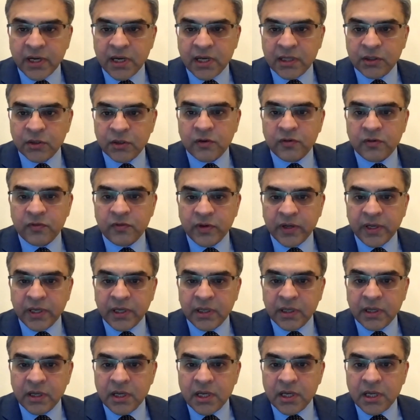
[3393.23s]
Are they
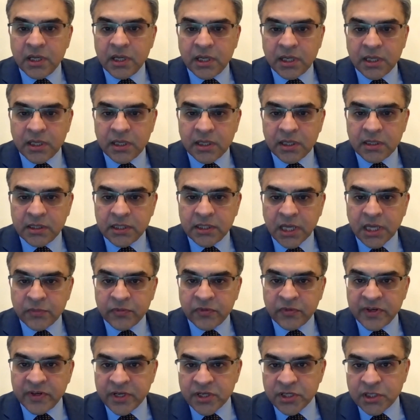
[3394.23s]
offering type
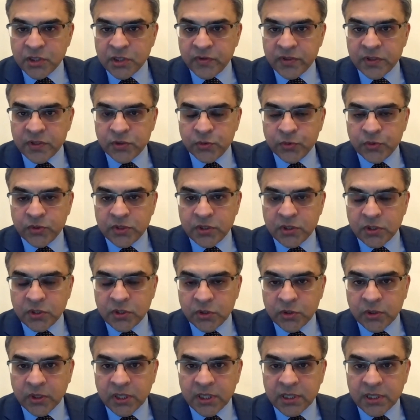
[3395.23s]
of induction which suits
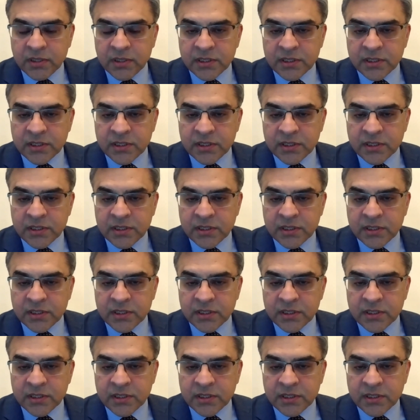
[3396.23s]
you?